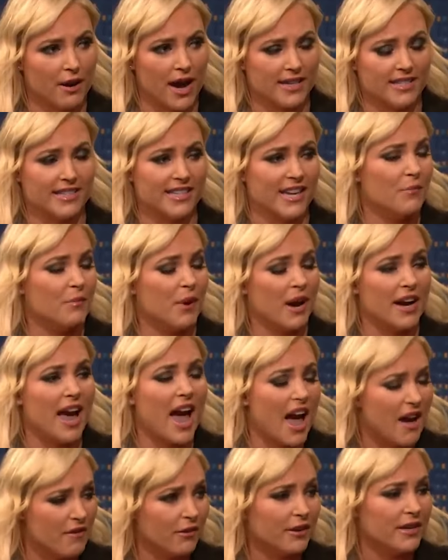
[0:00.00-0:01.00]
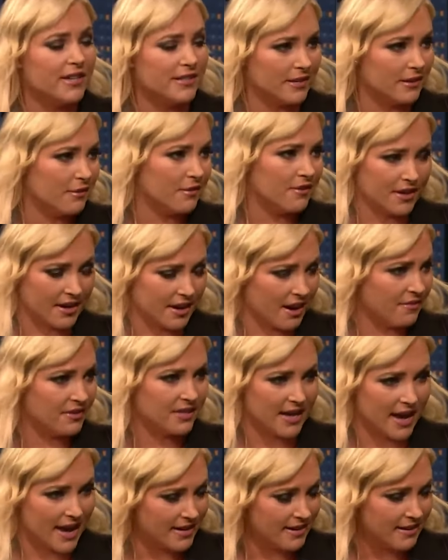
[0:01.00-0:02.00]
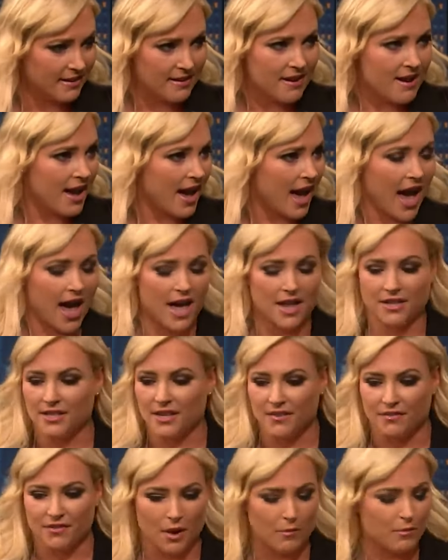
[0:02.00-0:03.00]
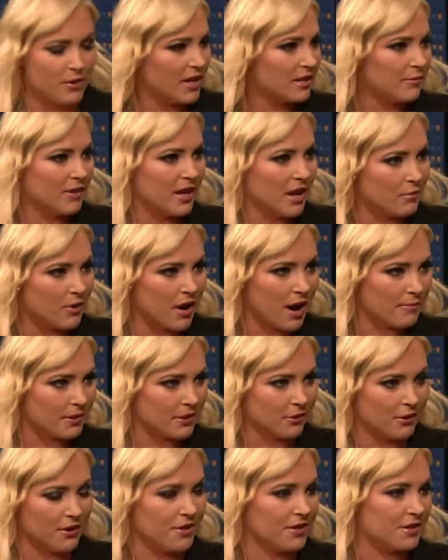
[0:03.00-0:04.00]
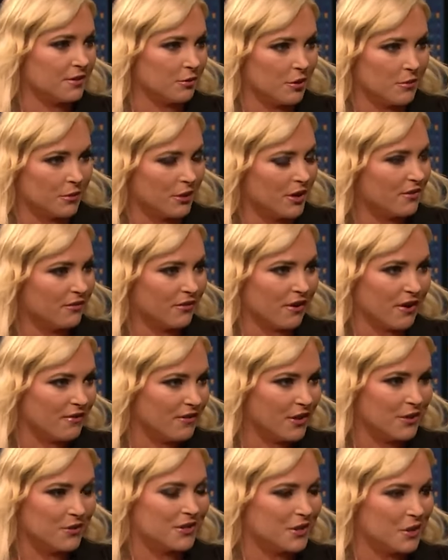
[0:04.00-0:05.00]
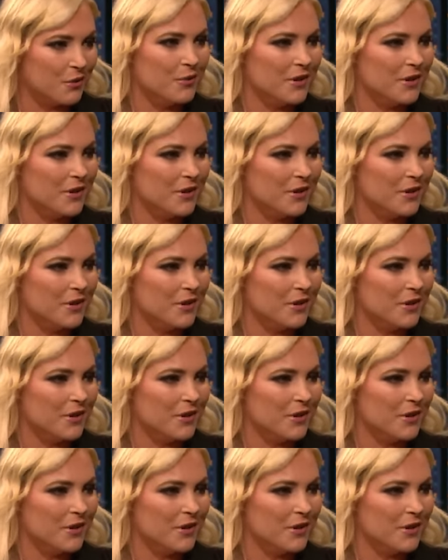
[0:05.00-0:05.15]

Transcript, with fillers: I stand by every single thing I've said, and if that makes me unpopular in this room or in front of you, so